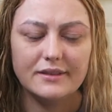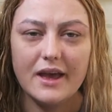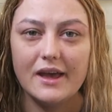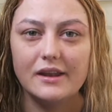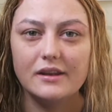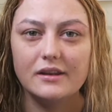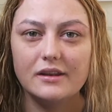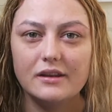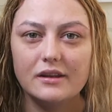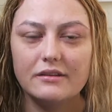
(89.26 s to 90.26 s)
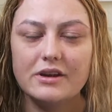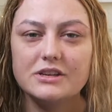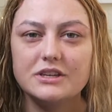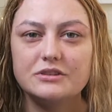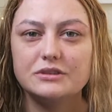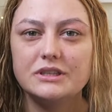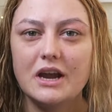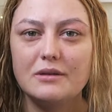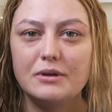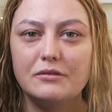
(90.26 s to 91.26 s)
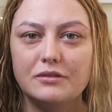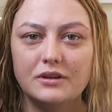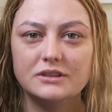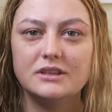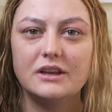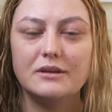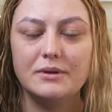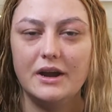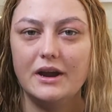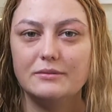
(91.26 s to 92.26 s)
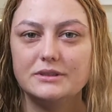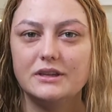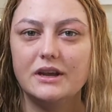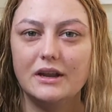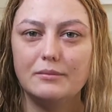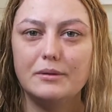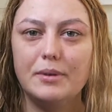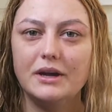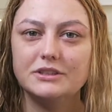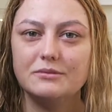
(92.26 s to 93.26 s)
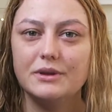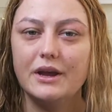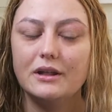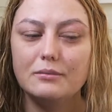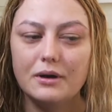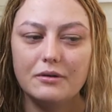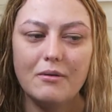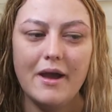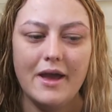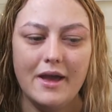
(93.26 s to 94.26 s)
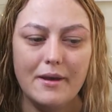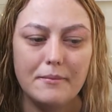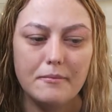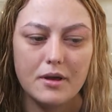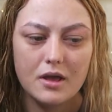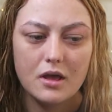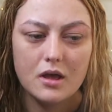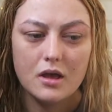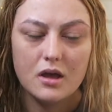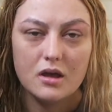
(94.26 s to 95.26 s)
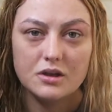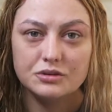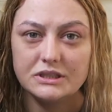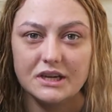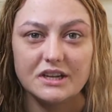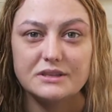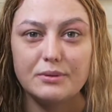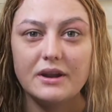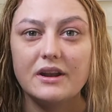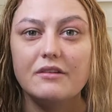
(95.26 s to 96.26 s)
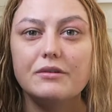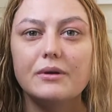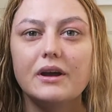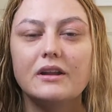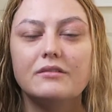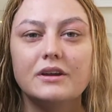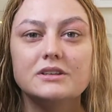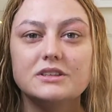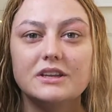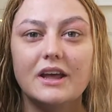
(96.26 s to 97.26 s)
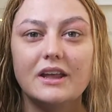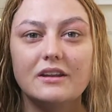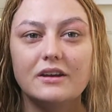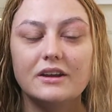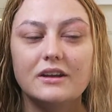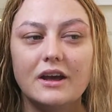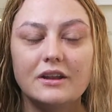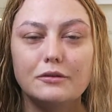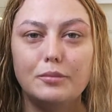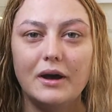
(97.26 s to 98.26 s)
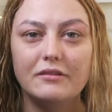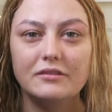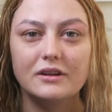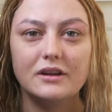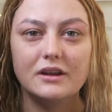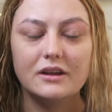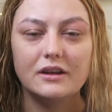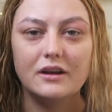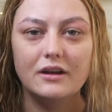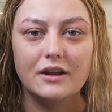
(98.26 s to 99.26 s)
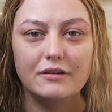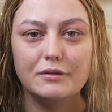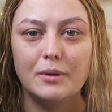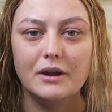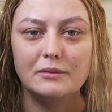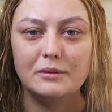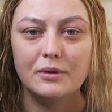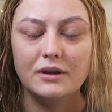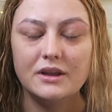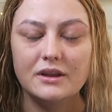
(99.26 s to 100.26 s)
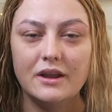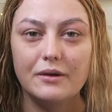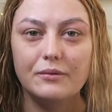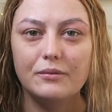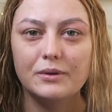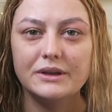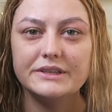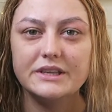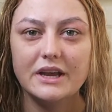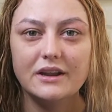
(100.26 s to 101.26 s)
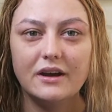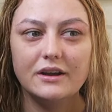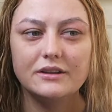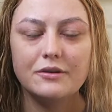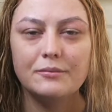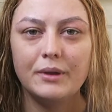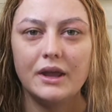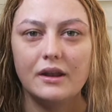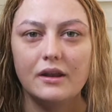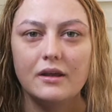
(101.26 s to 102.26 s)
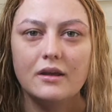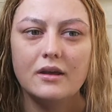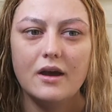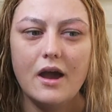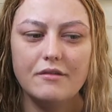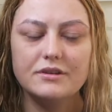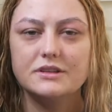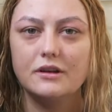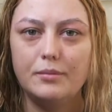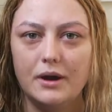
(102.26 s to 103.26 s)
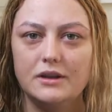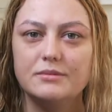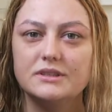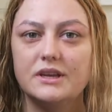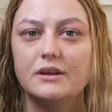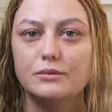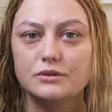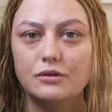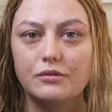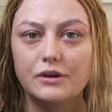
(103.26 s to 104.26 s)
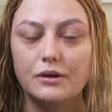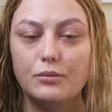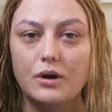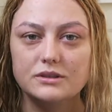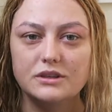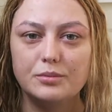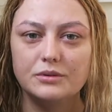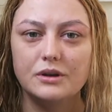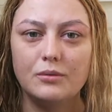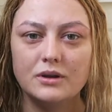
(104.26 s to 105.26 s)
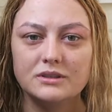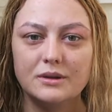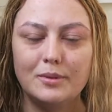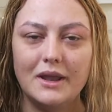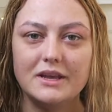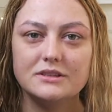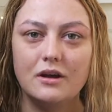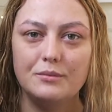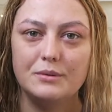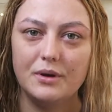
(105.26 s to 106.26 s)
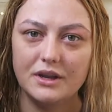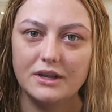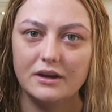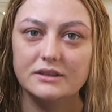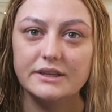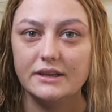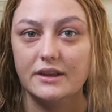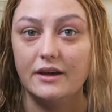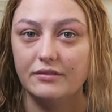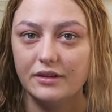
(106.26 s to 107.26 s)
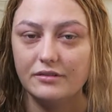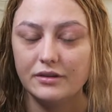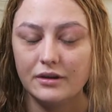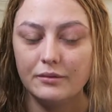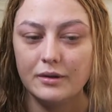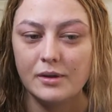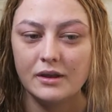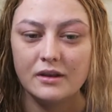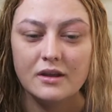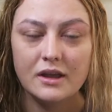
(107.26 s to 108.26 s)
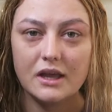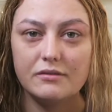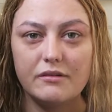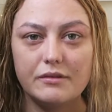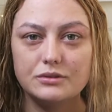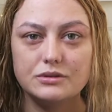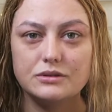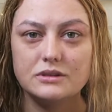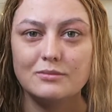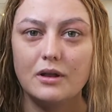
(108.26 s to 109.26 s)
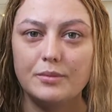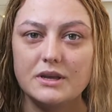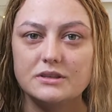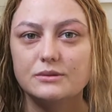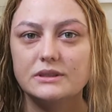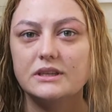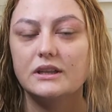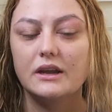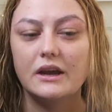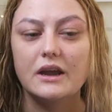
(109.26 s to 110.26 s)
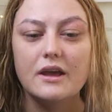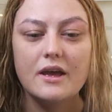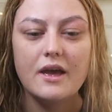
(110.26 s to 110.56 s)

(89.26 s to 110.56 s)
then eventually I just started moving on to like my arms, and I had a big patch on my elbow, just started spreading everywhere, and eventually then I end up having it like on every part of my body. Now when I say that, I don't mean every single part of my skin was covered, it wasn't, but there wasn't a place on my body that I didn't have it, if you know what I mean. Even if it was just a small piece, it was still there.